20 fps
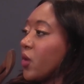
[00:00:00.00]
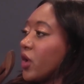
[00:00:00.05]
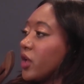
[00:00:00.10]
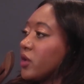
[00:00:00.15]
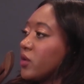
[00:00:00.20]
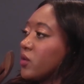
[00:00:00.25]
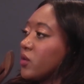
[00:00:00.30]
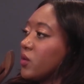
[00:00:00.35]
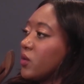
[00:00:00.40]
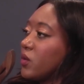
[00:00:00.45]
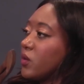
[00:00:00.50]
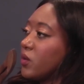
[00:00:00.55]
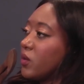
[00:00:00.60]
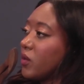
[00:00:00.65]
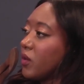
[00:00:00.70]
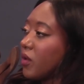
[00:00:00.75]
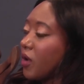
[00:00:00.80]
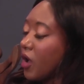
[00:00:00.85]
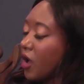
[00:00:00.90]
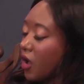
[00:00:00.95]
what
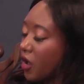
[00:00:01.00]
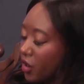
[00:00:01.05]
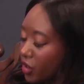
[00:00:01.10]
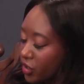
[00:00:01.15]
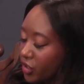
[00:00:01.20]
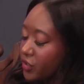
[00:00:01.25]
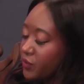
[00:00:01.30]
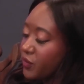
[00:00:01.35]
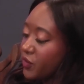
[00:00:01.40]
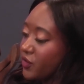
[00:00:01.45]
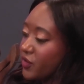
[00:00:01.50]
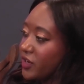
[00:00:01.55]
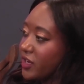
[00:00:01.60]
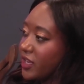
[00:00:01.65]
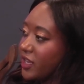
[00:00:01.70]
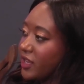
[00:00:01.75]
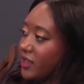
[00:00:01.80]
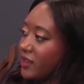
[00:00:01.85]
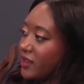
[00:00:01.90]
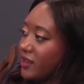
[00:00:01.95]
our
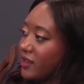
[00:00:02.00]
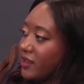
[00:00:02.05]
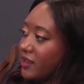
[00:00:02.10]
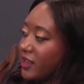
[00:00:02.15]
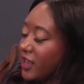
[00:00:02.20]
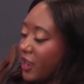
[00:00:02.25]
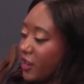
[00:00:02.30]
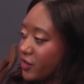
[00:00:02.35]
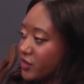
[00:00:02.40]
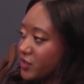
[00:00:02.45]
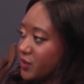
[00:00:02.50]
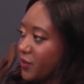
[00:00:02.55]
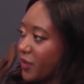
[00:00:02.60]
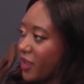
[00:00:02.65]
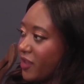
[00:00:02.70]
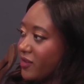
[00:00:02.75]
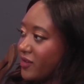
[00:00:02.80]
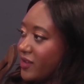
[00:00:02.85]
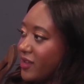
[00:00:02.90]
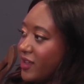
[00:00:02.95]
community cares
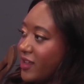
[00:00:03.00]
about.